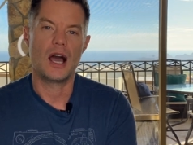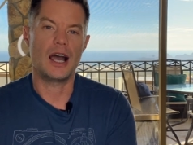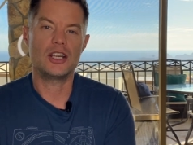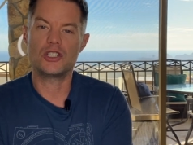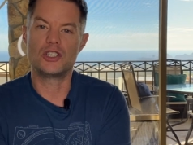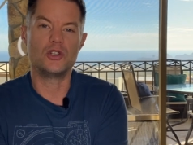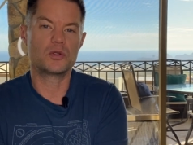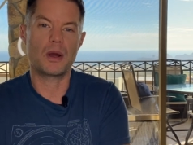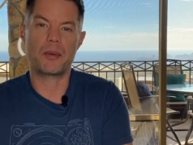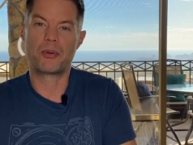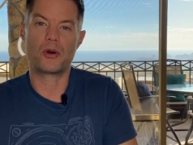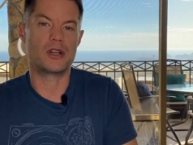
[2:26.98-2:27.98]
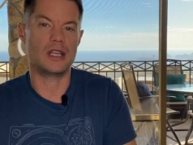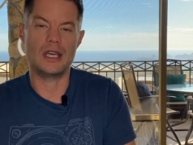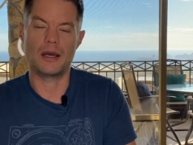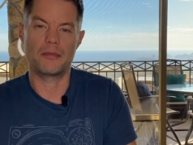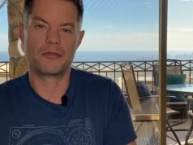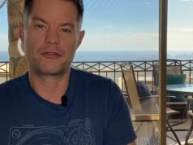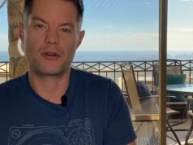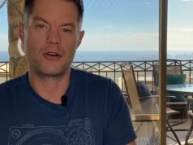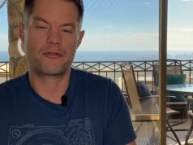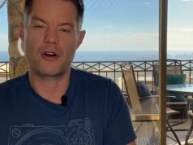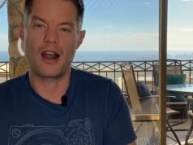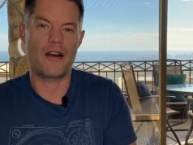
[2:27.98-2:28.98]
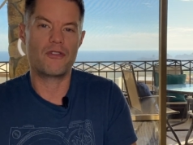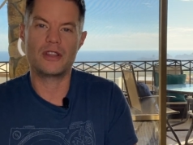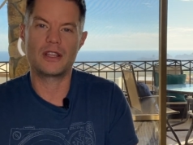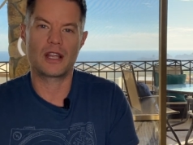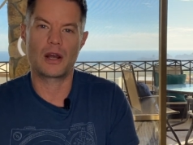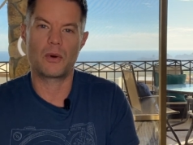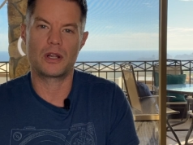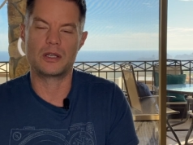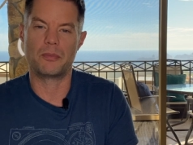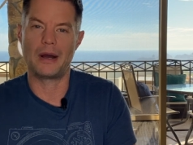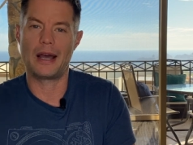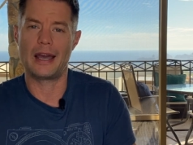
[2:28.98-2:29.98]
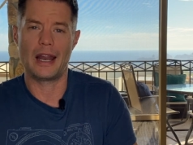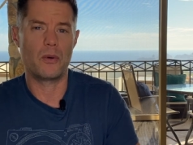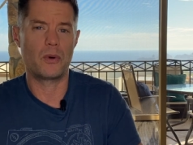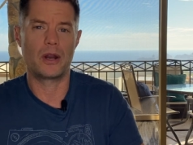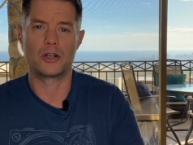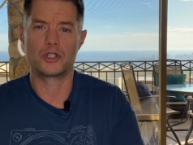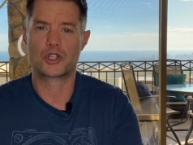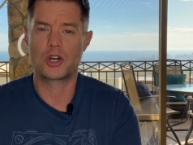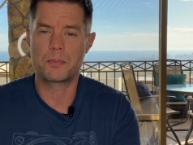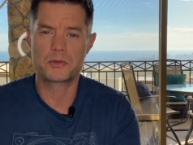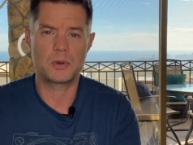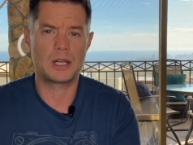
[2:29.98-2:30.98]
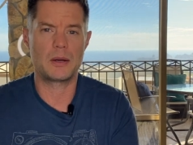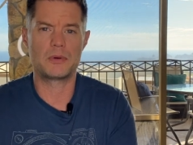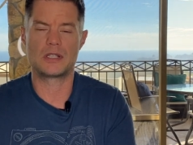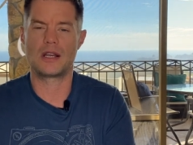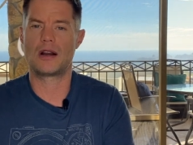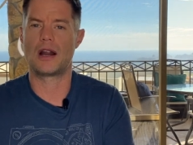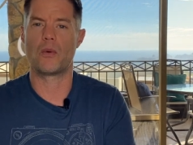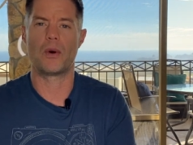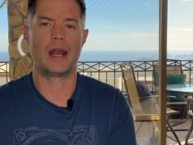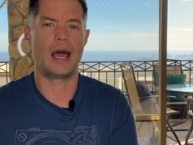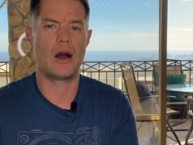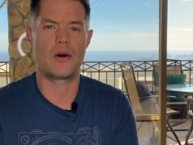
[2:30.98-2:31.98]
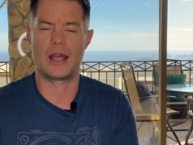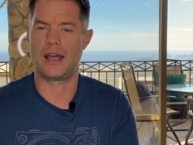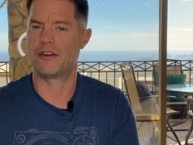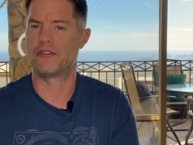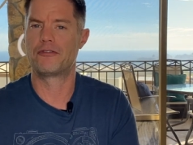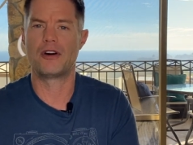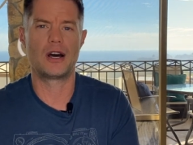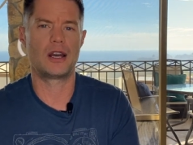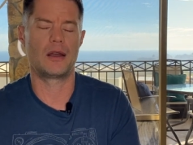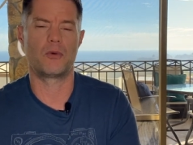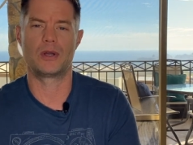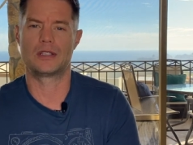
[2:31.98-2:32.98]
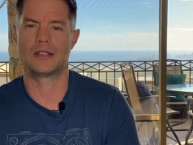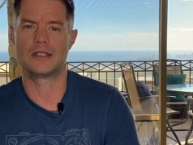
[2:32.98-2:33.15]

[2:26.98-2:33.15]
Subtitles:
I just used my per diem for everything that I wanted to buy, and I went on trips while I was there. I went out, I had fun, I went to